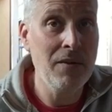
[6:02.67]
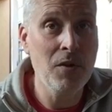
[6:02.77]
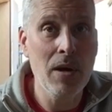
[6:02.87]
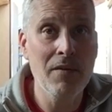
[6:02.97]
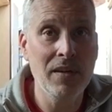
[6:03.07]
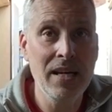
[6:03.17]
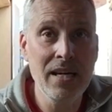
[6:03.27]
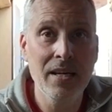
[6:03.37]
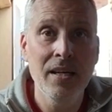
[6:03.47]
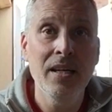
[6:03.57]
if you have a
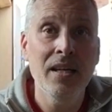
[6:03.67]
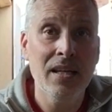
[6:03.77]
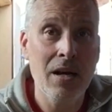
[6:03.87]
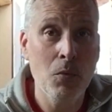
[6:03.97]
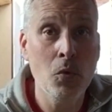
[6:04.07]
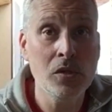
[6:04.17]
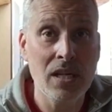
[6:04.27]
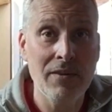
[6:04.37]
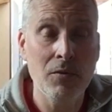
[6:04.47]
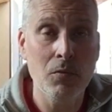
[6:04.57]
leak, that
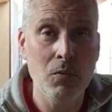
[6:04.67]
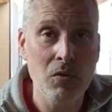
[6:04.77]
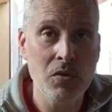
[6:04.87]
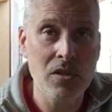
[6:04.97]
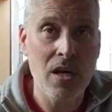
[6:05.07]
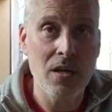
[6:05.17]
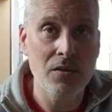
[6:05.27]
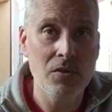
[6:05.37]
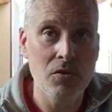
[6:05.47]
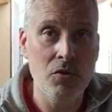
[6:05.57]
water level will
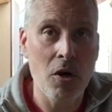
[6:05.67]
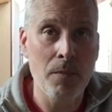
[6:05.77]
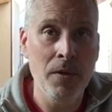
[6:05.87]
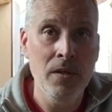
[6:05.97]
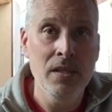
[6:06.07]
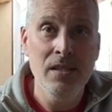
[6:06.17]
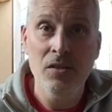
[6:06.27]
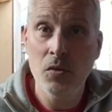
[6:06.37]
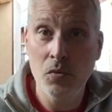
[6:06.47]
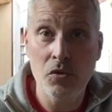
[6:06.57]
start to drop.
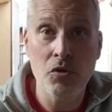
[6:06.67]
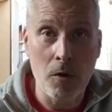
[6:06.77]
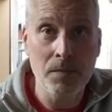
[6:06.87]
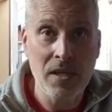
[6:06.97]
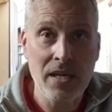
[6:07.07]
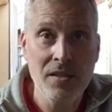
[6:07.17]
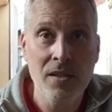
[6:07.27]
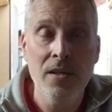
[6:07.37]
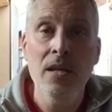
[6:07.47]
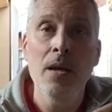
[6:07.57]
It's called a drop
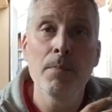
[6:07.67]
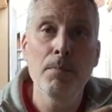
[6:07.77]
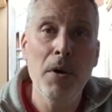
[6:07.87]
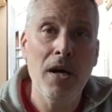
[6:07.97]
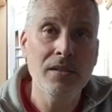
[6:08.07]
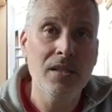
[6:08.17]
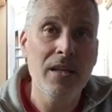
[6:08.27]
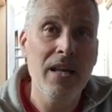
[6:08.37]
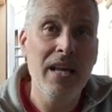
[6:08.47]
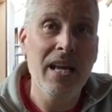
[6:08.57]
test, but
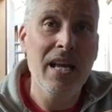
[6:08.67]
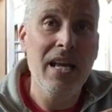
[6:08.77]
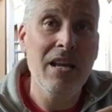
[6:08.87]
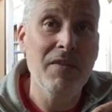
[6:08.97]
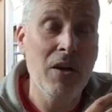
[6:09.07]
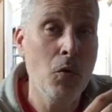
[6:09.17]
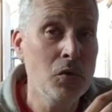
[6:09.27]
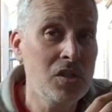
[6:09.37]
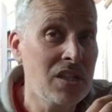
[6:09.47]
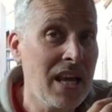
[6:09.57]
if it
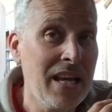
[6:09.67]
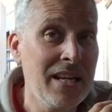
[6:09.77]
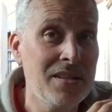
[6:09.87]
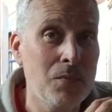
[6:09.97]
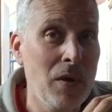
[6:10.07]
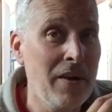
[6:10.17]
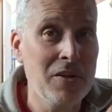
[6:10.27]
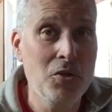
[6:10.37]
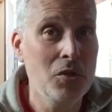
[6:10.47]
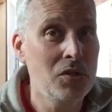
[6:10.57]
all stays where
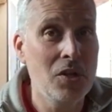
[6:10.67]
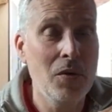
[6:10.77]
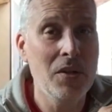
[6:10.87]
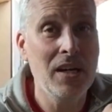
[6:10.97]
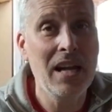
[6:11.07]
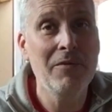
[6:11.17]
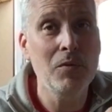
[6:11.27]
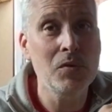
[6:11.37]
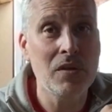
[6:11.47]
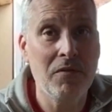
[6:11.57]
it should do and the
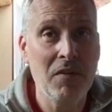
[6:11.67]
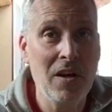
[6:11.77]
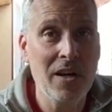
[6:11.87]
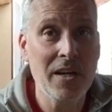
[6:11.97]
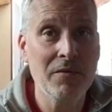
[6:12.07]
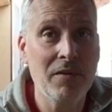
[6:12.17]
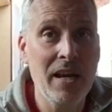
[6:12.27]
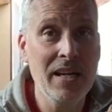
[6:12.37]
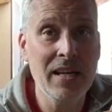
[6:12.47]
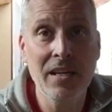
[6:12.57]
levels are fine for
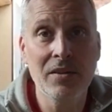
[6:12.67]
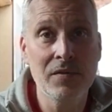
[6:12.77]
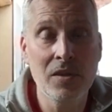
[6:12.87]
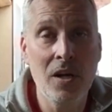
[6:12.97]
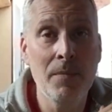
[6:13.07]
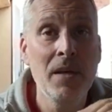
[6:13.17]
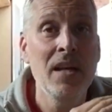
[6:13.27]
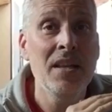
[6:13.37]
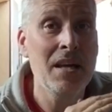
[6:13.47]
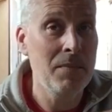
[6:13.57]
any length of time,
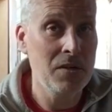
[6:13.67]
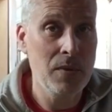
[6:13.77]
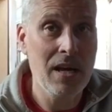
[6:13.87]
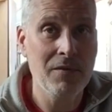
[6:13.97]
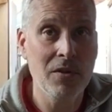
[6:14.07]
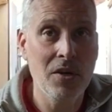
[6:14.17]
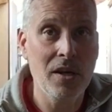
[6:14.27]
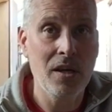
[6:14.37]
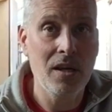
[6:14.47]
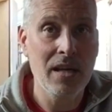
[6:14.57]
that means we haven't got
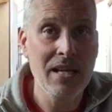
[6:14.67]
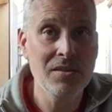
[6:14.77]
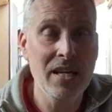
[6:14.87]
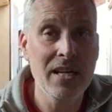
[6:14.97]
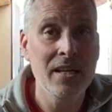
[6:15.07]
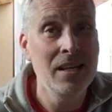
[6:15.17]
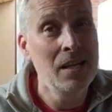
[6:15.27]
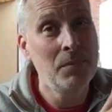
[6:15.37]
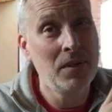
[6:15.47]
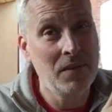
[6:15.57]
a gas leak.
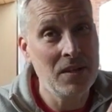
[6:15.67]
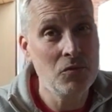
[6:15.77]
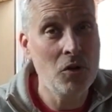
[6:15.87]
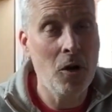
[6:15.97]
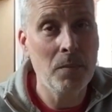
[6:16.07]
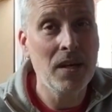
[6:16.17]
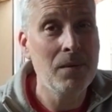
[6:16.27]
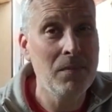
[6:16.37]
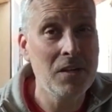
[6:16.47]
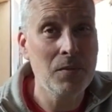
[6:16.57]
But if they drop,
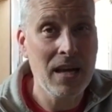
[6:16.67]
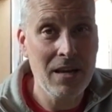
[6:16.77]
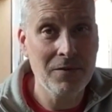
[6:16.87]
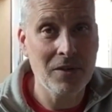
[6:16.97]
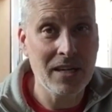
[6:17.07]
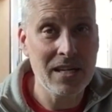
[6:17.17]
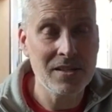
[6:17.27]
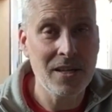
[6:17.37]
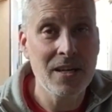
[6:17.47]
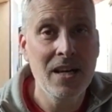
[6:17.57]
it means we have got a
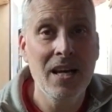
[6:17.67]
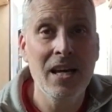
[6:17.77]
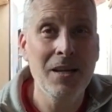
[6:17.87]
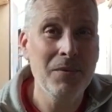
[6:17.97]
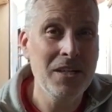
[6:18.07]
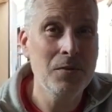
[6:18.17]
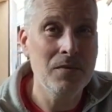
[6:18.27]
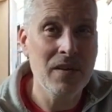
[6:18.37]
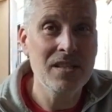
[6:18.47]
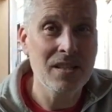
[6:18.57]
gas leak, and then we need
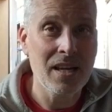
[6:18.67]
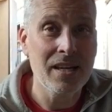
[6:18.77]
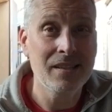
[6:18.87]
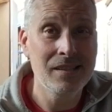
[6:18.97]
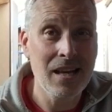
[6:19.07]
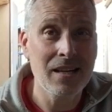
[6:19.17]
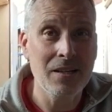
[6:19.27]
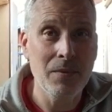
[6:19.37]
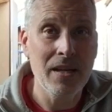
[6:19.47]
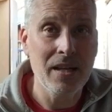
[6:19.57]
to investigate
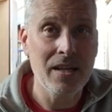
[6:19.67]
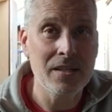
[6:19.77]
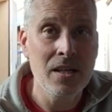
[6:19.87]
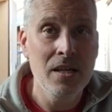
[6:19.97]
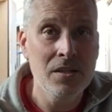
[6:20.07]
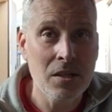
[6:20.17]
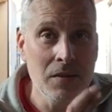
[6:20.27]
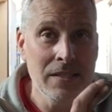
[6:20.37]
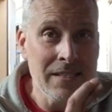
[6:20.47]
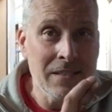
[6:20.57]
exactly where that is.
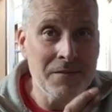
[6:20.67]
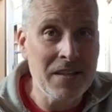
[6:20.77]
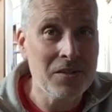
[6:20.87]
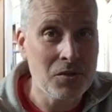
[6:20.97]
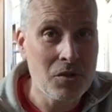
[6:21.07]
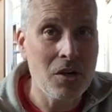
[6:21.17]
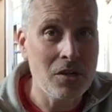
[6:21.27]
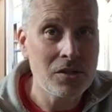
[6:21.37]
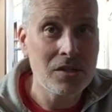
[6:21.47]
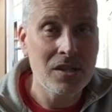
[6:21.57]
So fingers
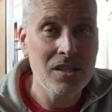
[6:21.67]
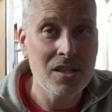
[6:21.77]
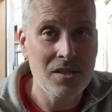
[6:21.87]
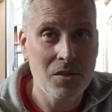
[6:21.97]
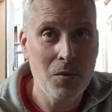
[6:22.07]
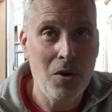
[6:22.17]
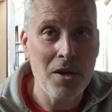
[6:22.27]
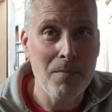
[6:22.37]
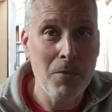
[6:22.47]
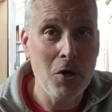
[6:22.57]
crossed, this is
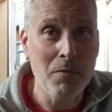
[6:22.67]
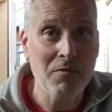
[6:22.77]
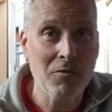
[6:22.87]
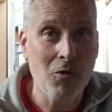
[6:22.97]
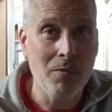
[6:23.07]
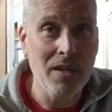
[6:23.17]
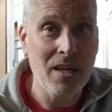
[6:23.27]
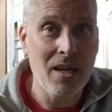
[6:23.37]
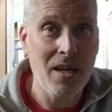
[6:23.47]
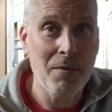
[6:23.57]
quite a moment for
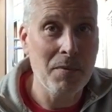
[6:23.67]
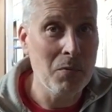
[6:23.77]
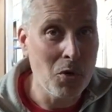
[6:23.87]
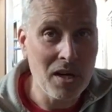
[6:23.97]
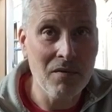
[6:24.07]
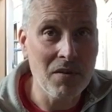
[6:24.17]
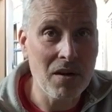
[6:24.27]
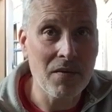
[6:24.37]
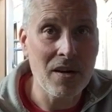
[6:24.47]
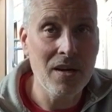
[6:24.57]
me. I've been working
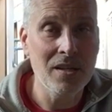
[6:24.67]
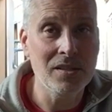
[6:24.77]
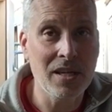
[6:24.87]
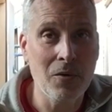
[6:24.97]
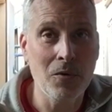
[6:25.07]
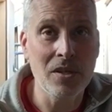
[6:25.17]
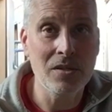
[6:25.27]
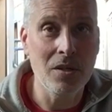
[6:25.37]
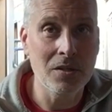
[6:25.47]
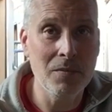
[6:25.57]
very, very hard to get all
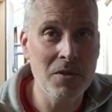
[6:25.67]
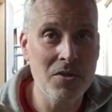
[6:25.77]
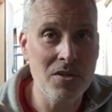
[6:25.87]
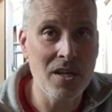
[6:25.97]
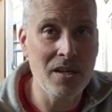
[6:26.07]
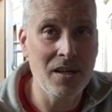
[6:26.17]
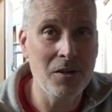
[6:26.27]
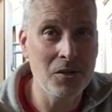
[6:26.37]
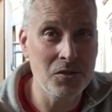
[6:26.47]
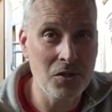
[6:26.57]
this lot commissioned in,
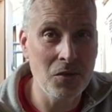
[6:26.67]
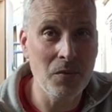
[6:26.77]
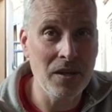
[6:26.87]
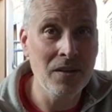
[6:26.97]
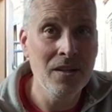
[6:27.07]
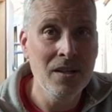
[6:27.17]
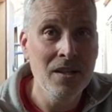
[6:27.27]
and I could do with